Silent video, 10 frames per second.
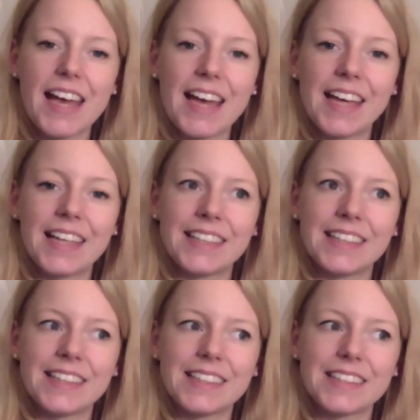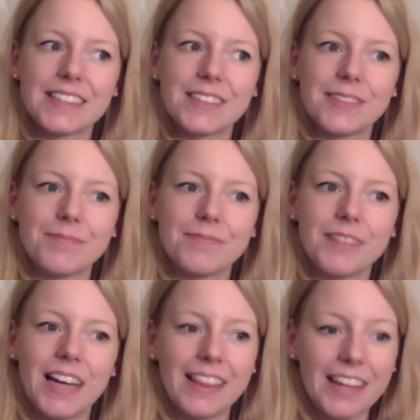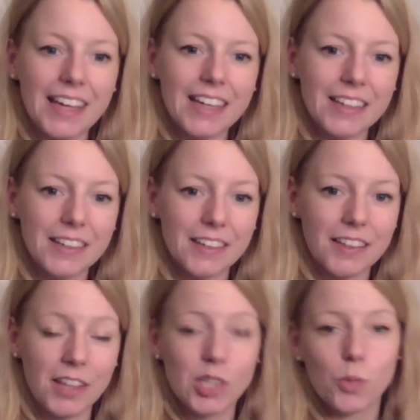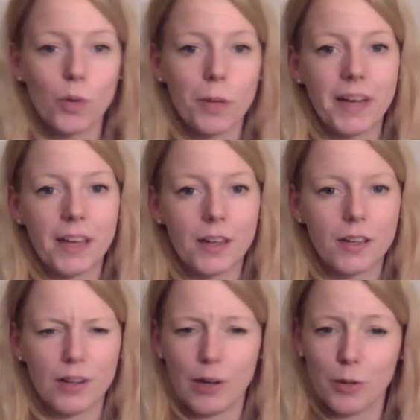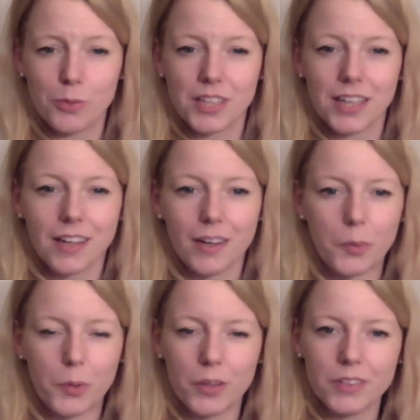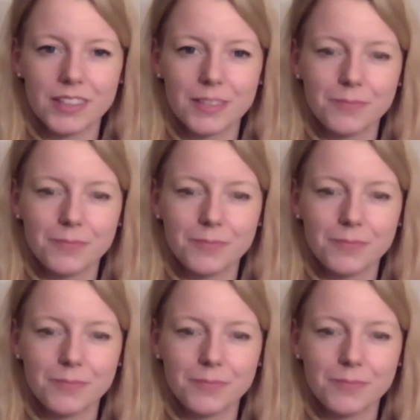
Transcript: And I think these were my closing words.